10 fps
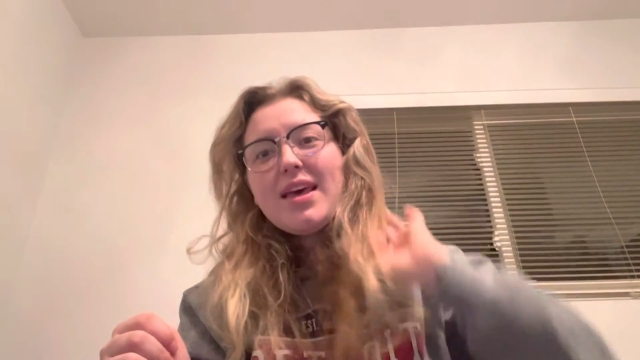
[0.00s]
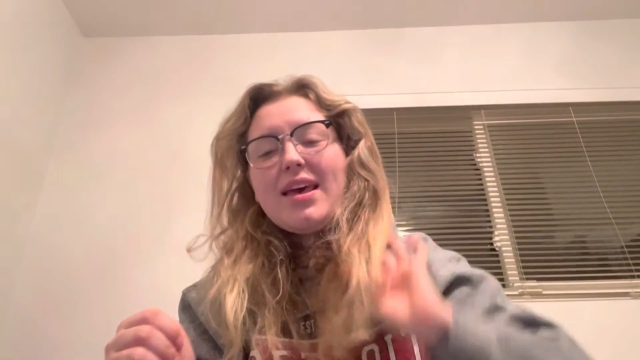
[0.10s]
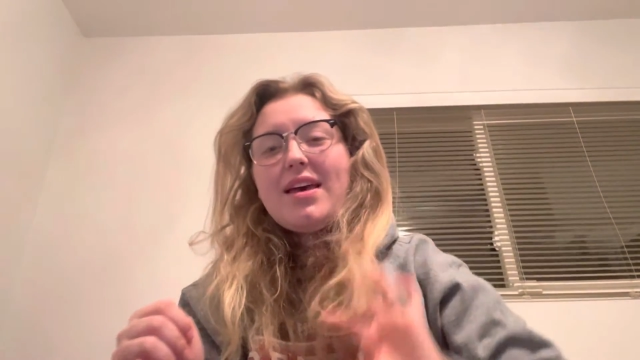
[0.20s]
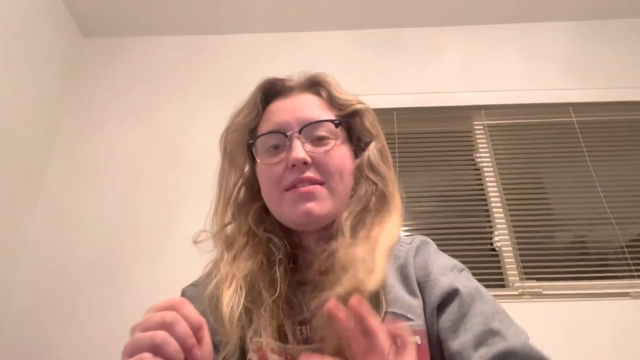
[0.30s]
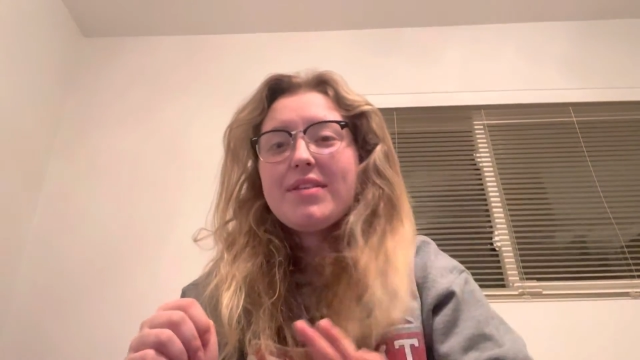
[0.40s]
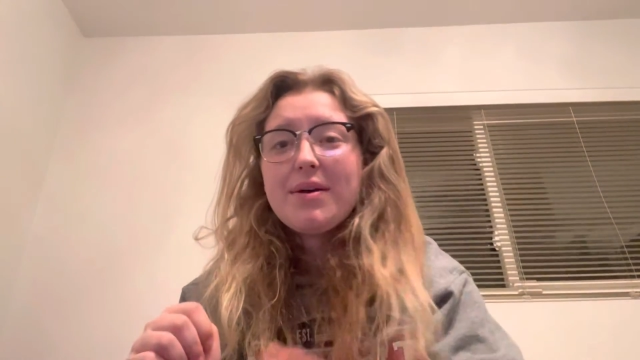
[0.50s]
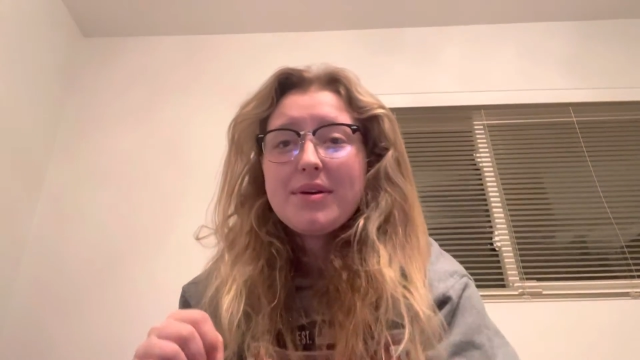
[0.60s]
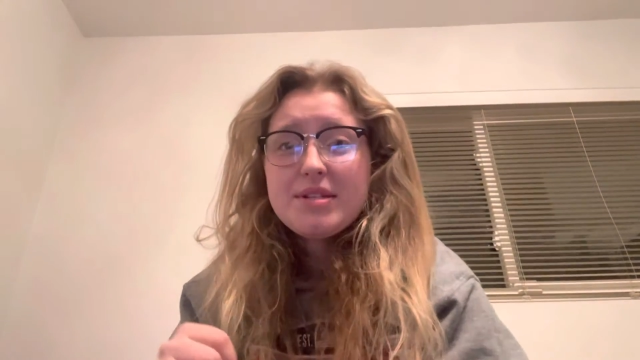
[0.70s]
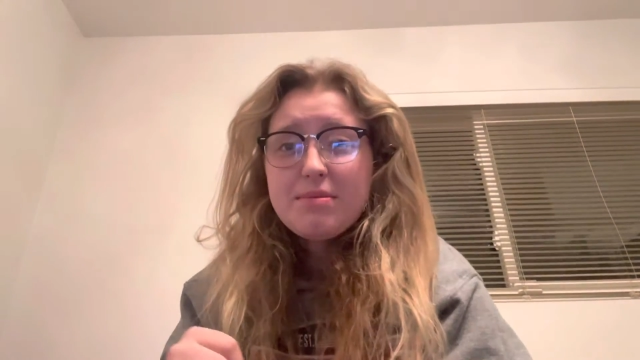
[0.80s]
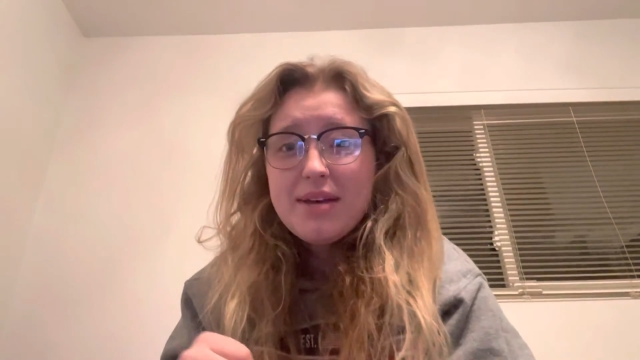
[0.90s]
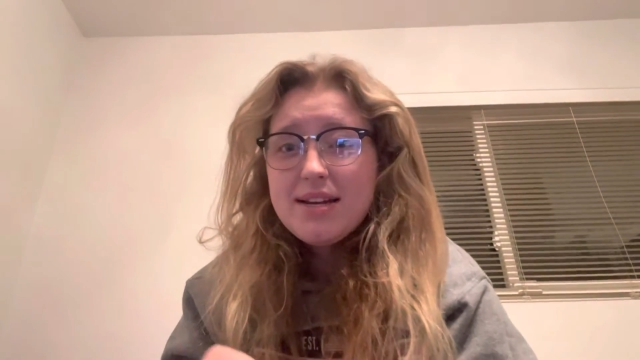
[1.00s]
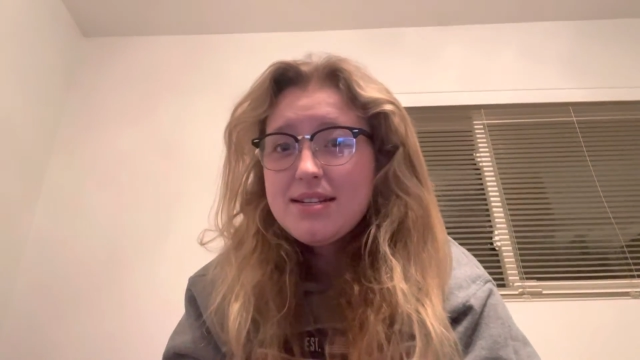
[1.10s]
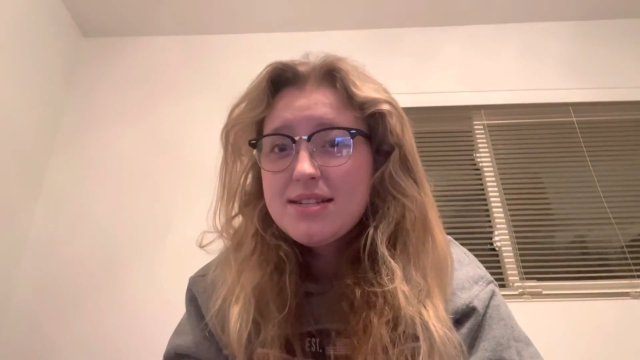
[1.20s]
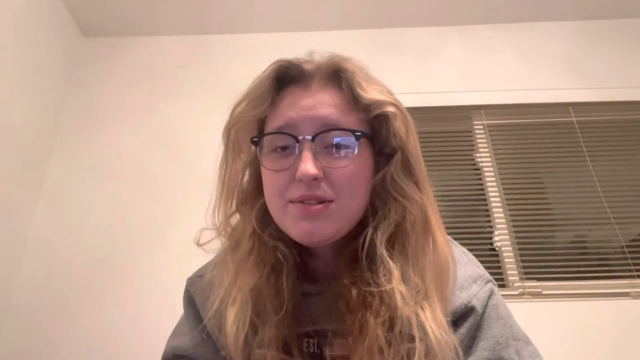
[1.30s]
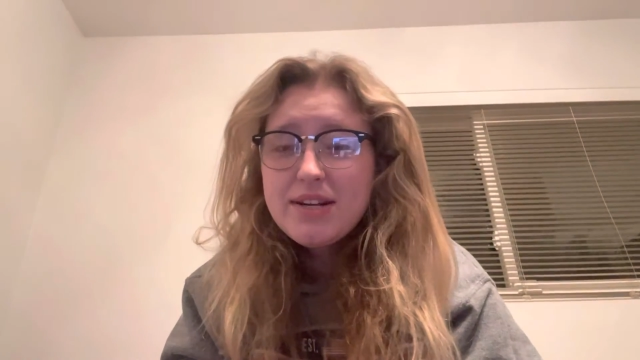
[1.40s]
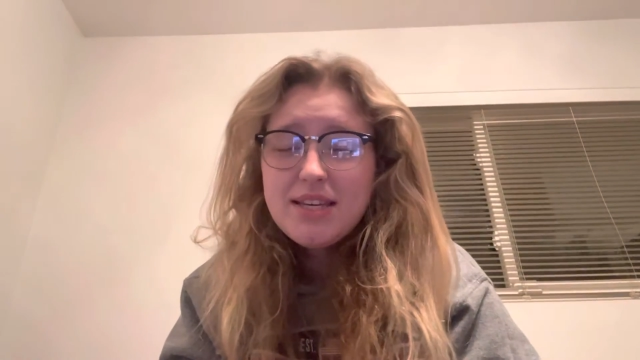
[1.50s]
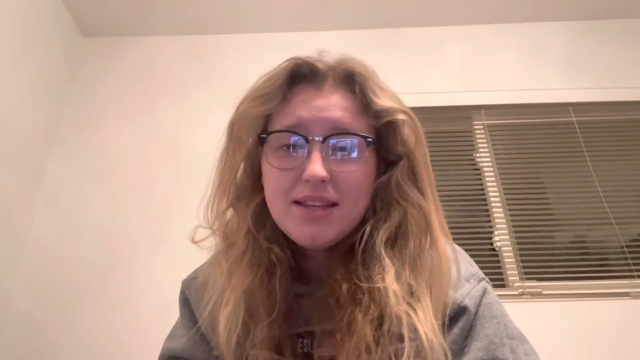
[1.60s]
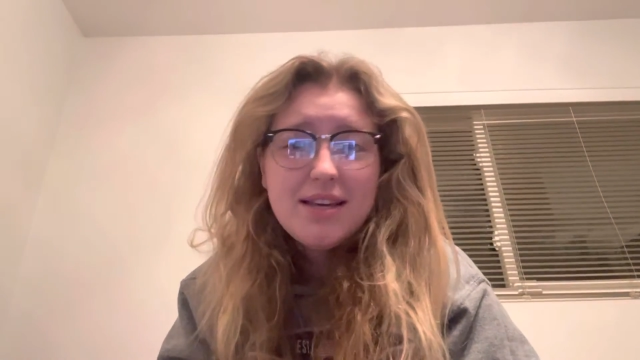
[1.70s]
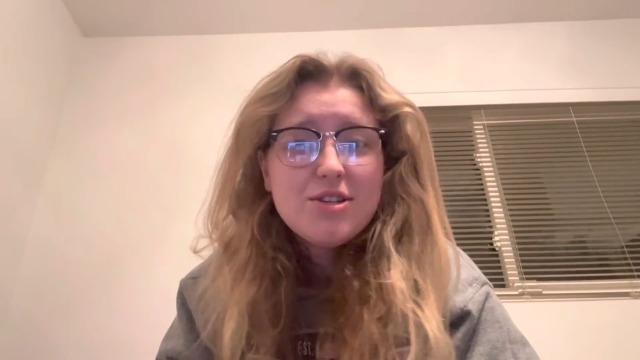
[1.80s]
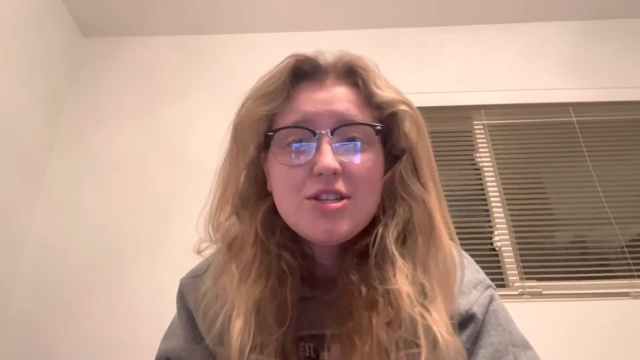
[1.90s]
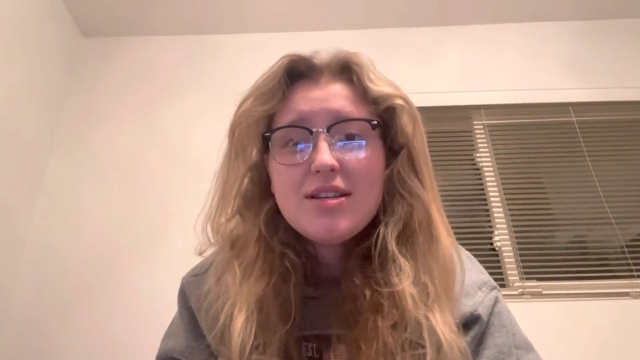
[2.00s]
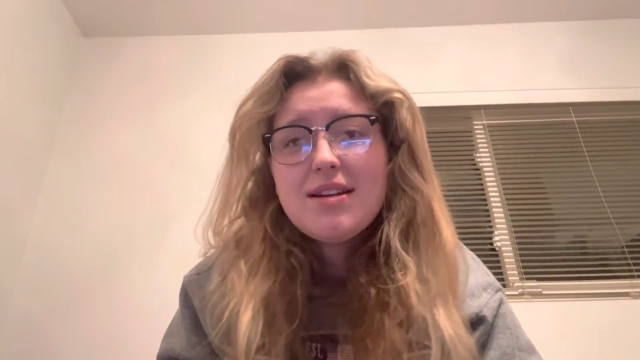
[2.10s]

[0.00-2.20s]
If there were to be any dysregulation,